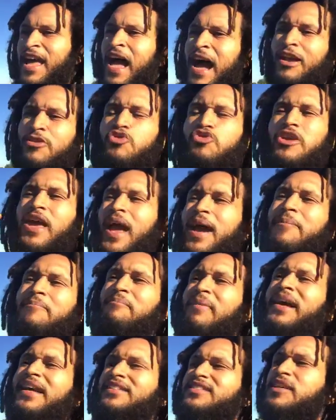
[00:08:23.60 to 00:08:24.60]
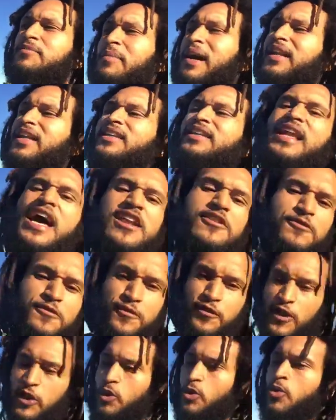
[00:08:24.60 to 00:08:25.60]
you can't make somebody not
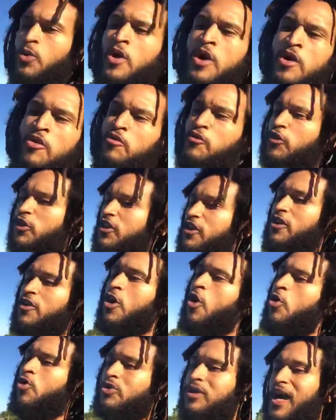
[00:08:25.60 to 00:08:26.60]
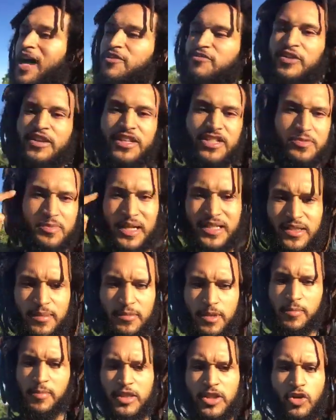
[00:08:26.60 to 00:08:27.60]
feel for their whole life and expect them
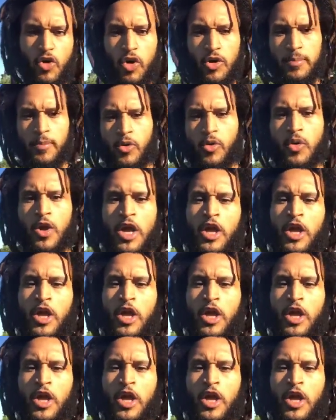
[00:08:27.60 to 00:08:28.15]
to be normal.